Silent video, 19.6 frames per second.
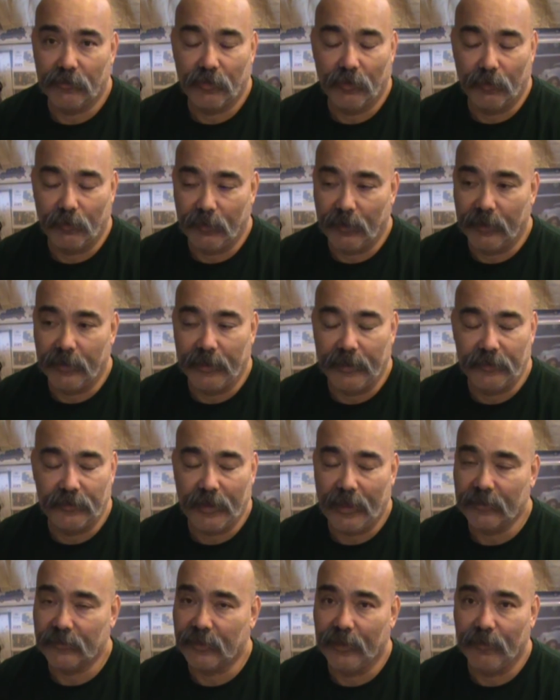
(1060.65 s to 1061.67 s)
So he's
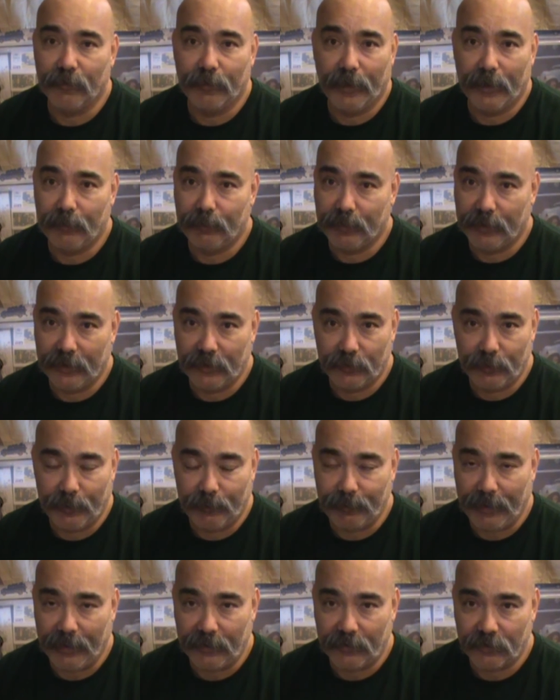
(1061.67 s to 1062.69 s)
asking everybody to please be
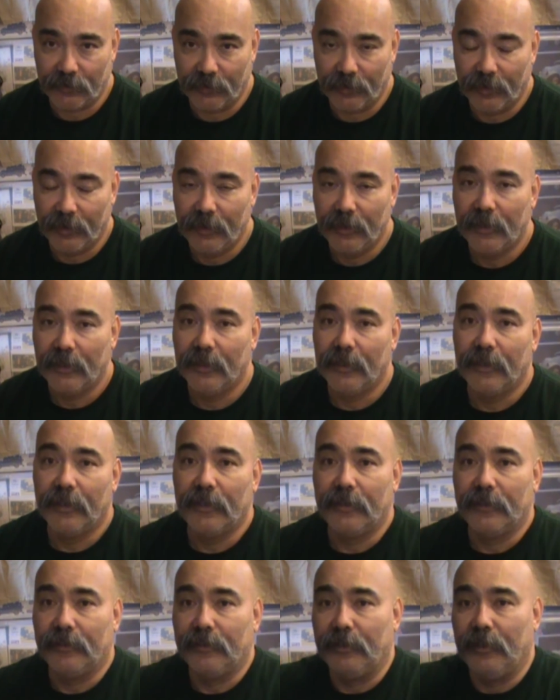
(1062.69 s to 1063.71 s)
patient.
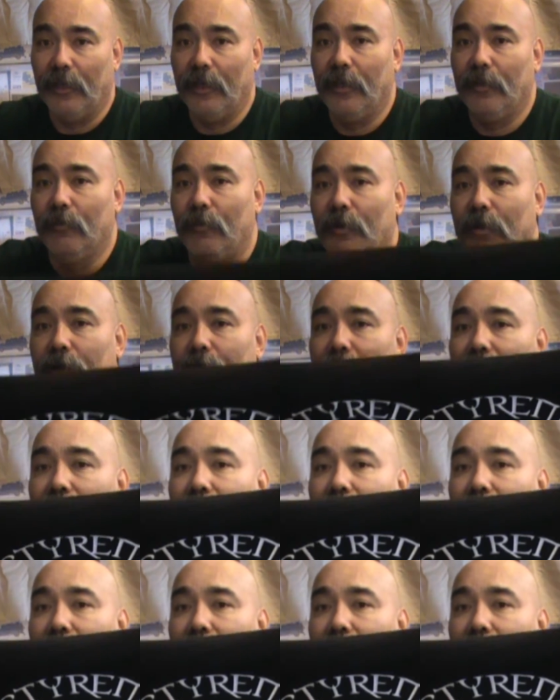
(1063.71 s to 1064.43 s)
The other one